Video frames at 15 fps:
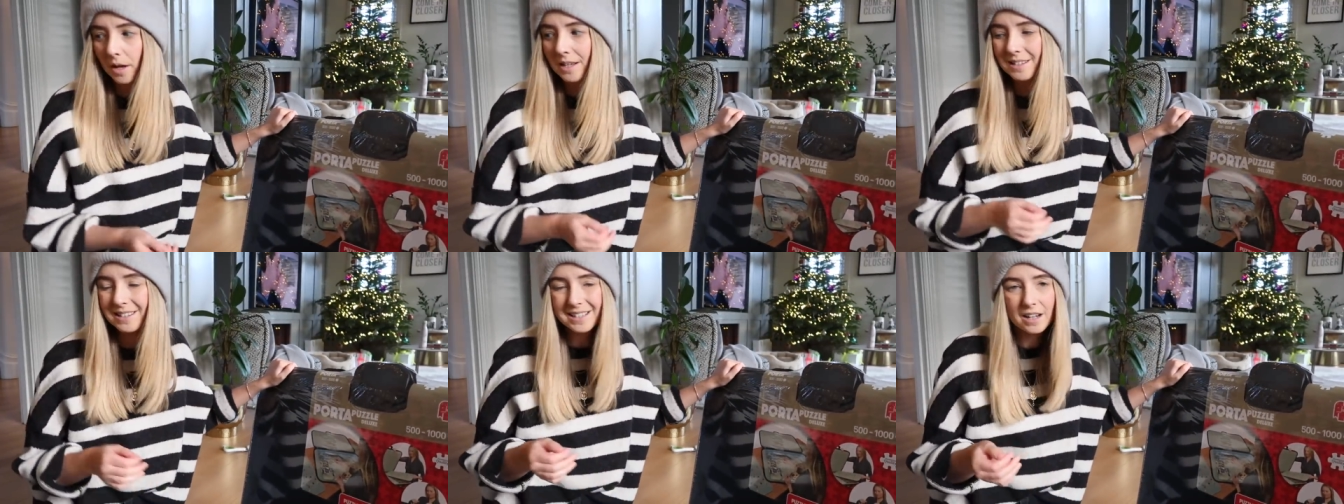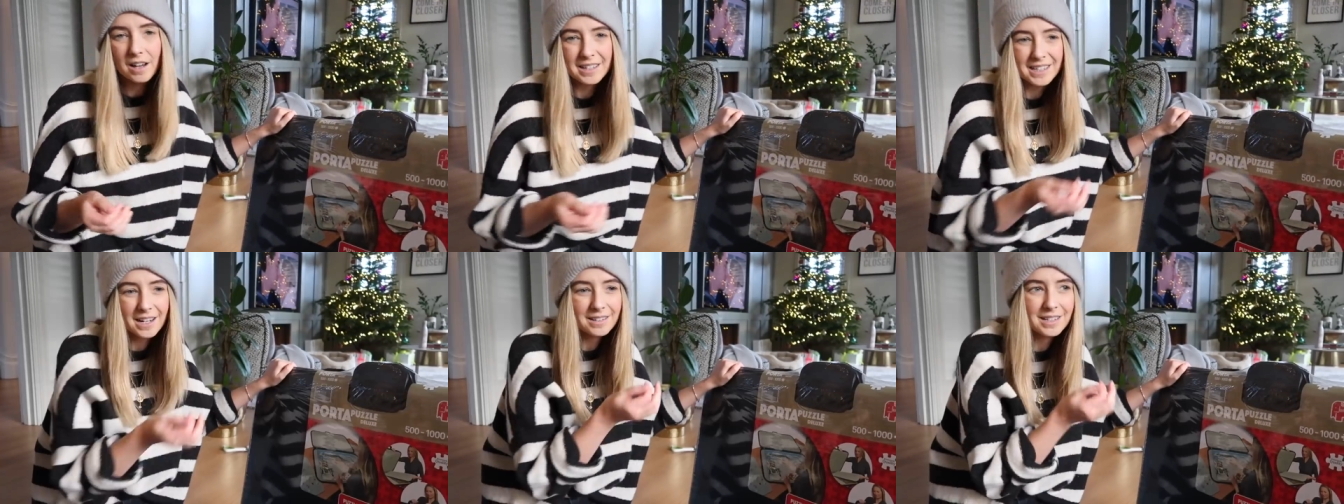
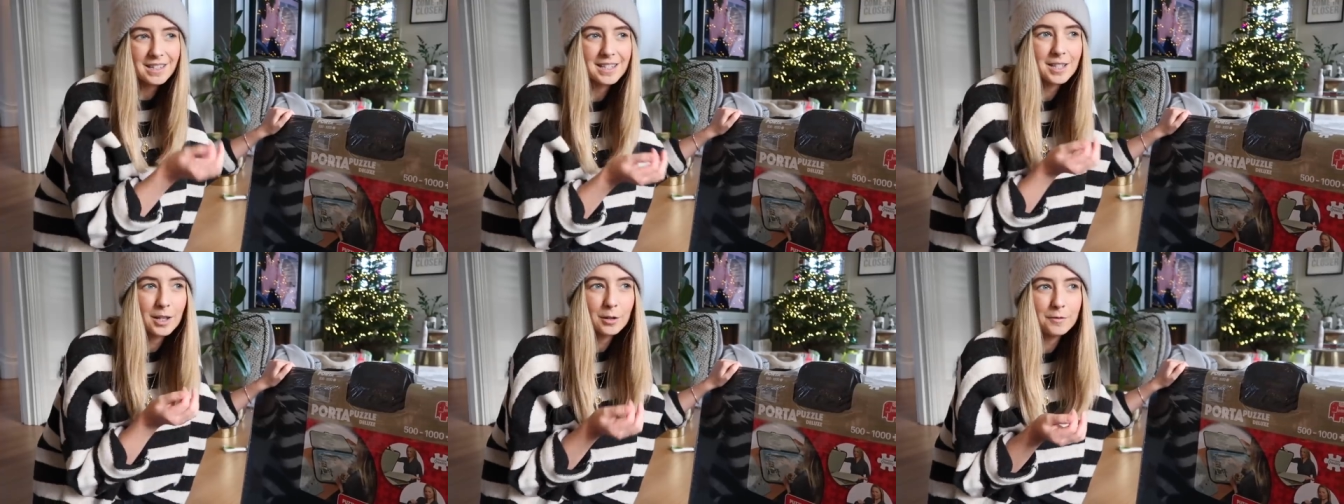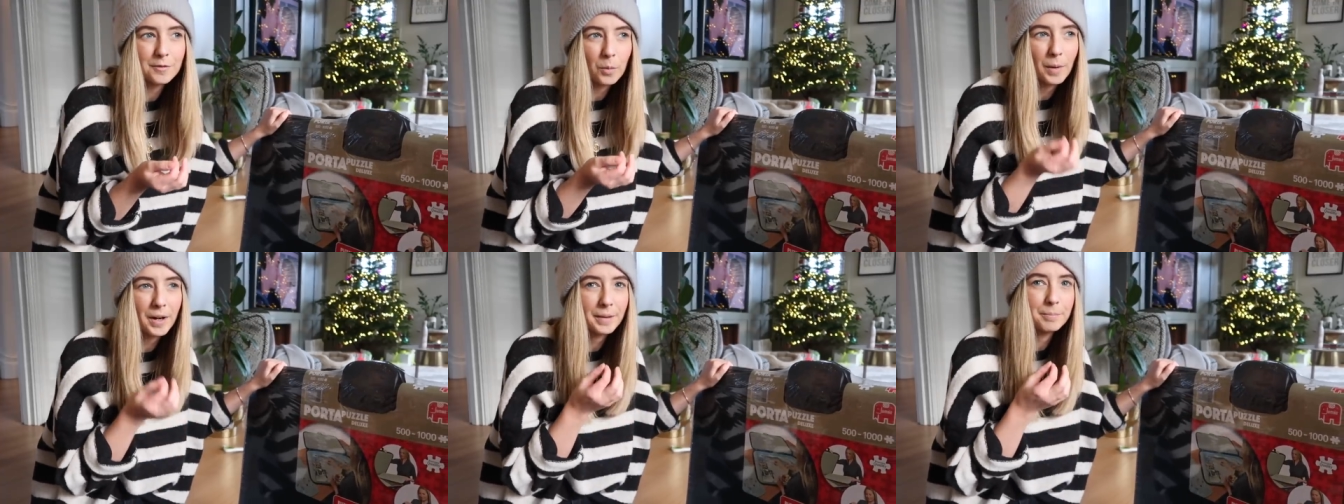slide it under the sofa
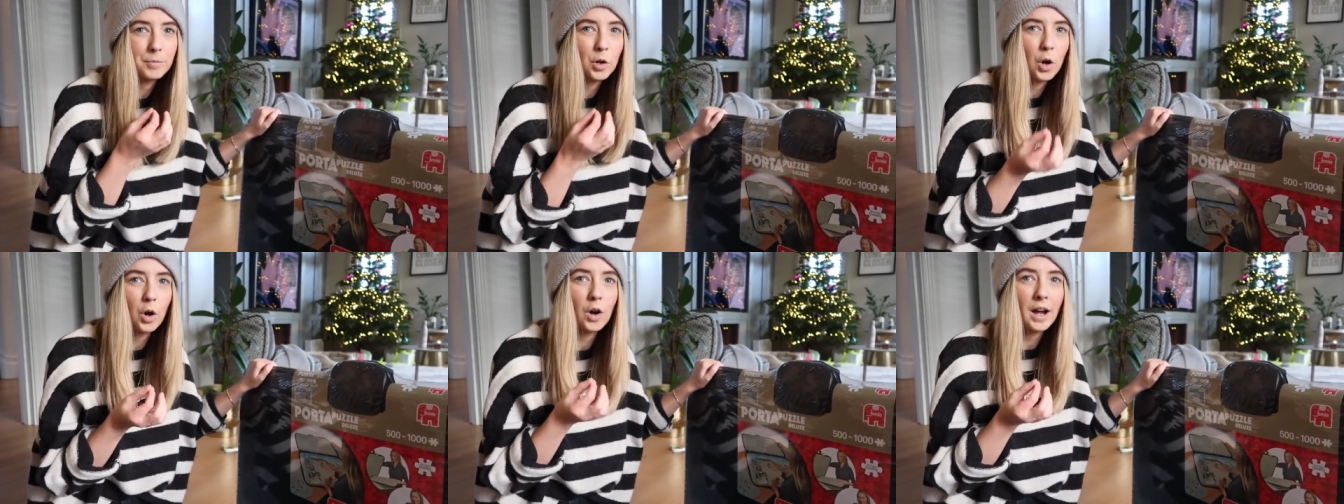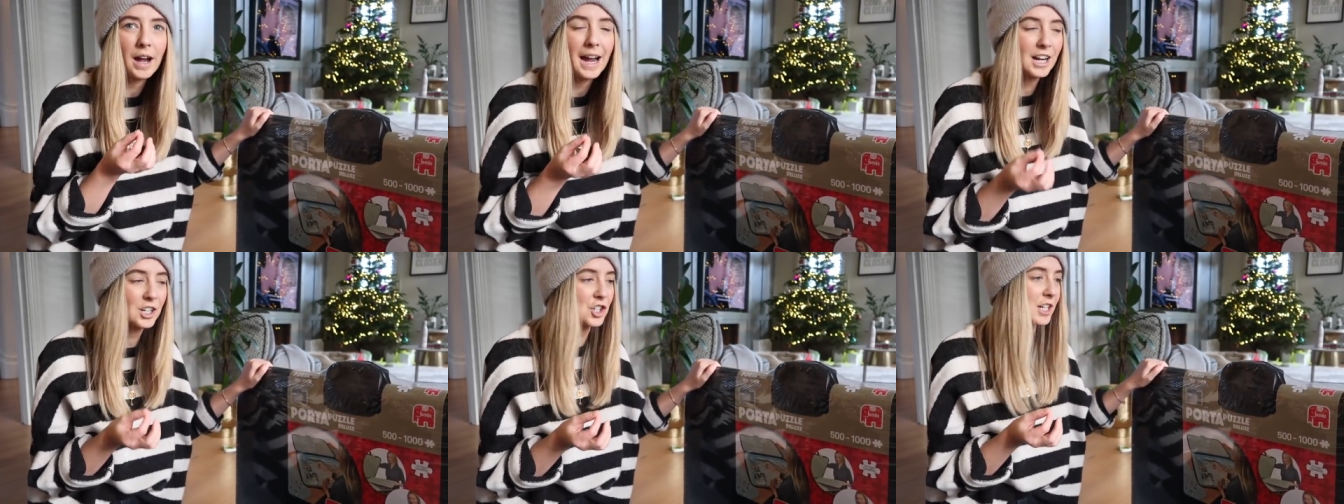when I'm not
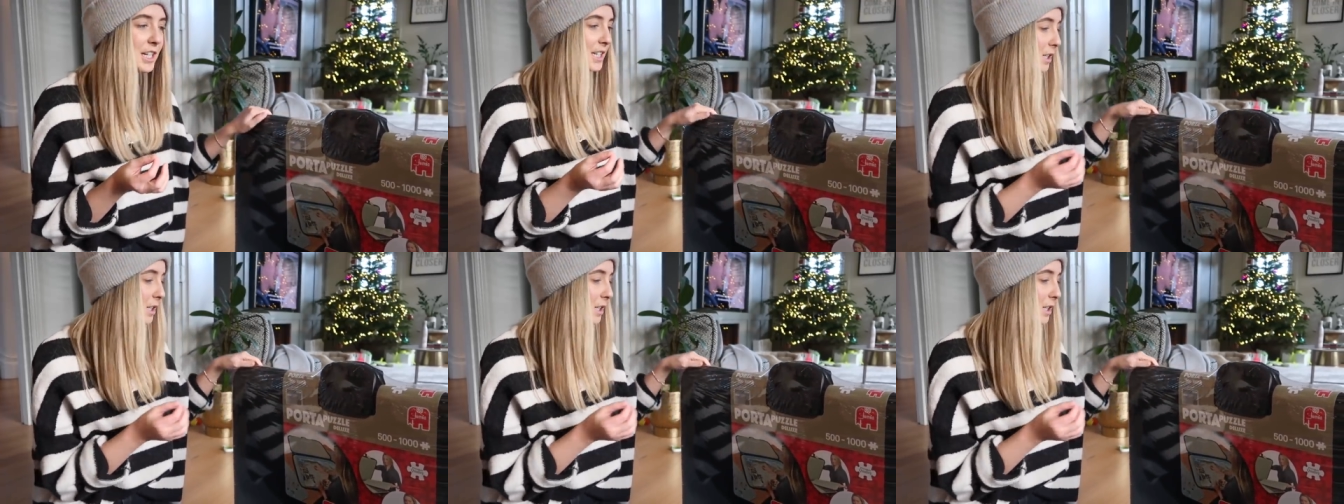actually